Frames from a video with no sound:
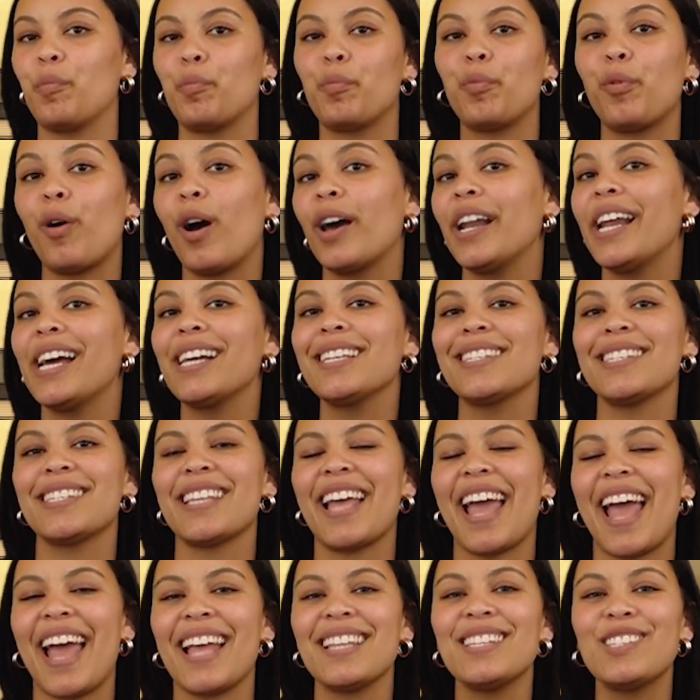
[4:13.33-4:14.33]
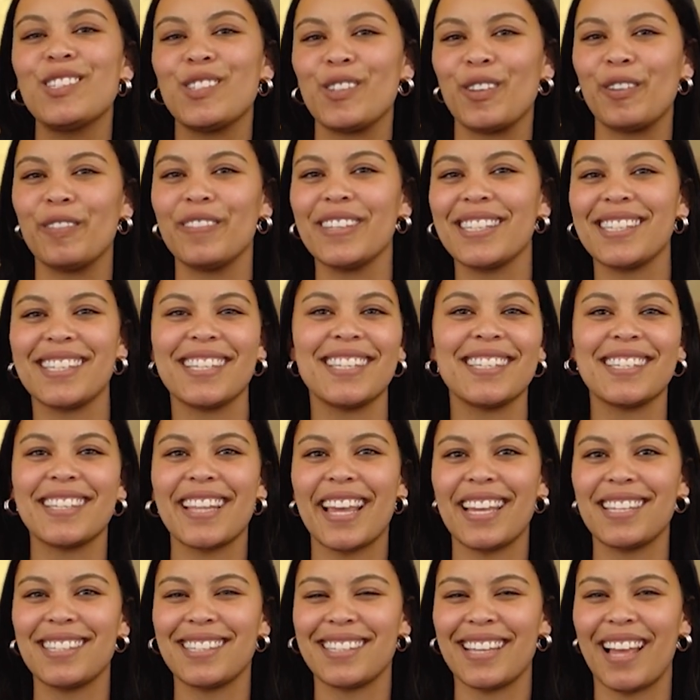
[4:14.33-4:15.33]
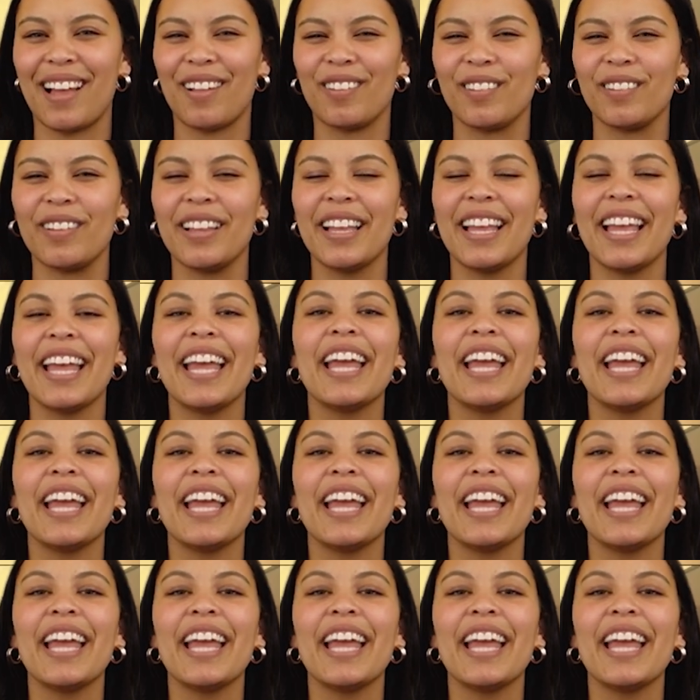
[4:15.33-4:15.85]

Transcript: products and services they sell